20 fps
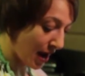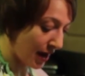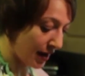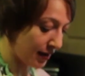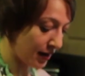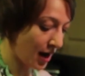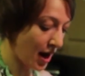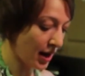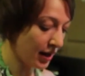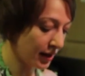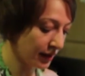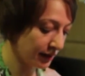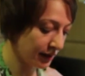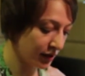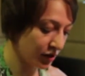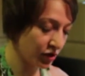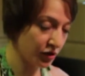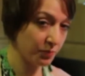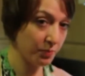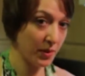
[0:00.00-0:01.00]
And I like
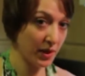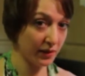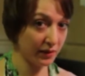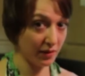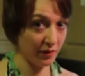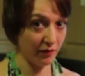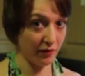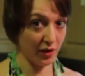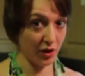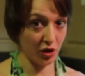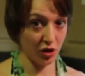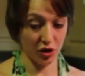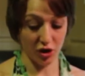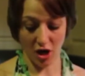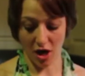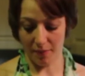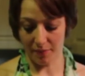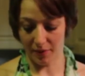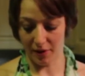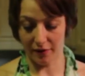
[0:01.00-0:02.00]
to just mix the finished
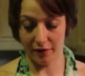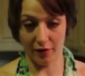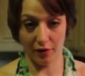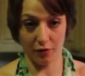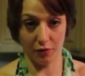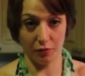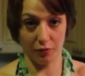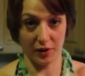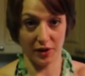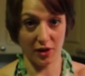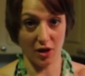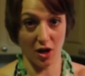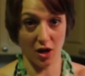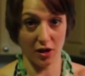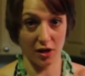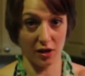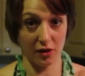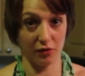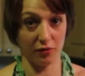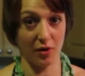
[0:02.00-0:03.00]
chopped liver with the
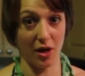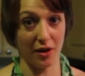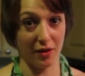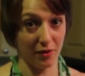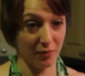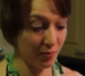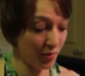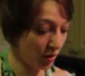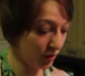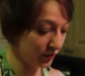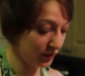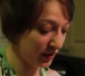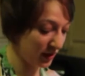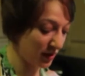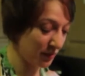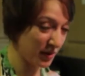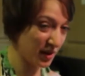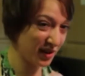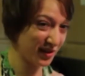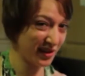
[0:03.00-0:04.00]
onions rather than
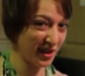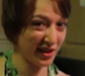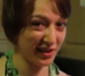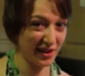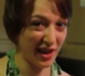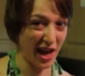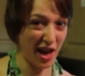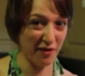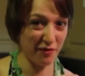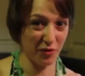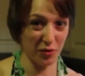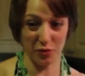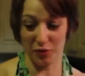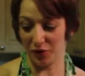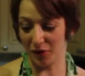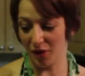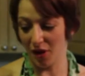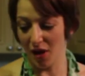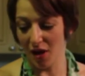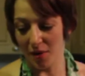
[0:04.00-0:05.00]
pulsing them in because I like to have
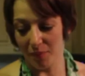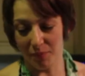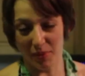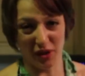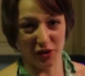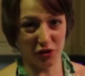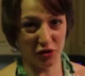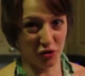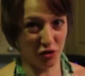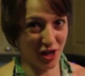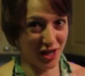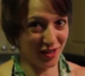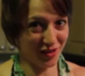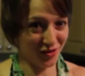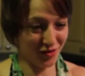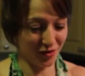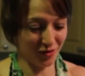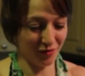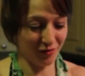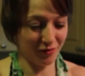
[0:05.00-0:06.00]
those big
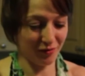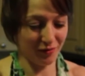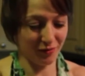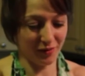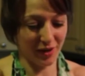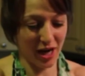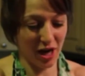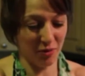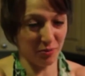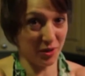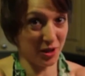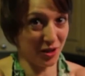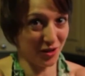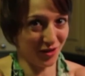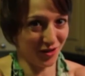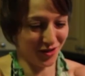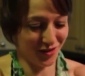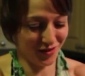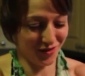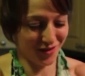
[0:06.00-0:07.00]
strands of caramelly
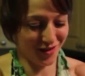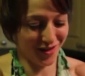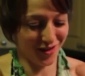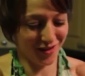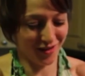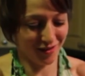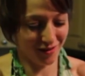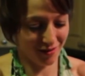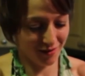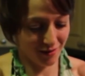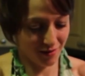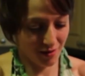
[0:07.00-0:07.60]
onions in there.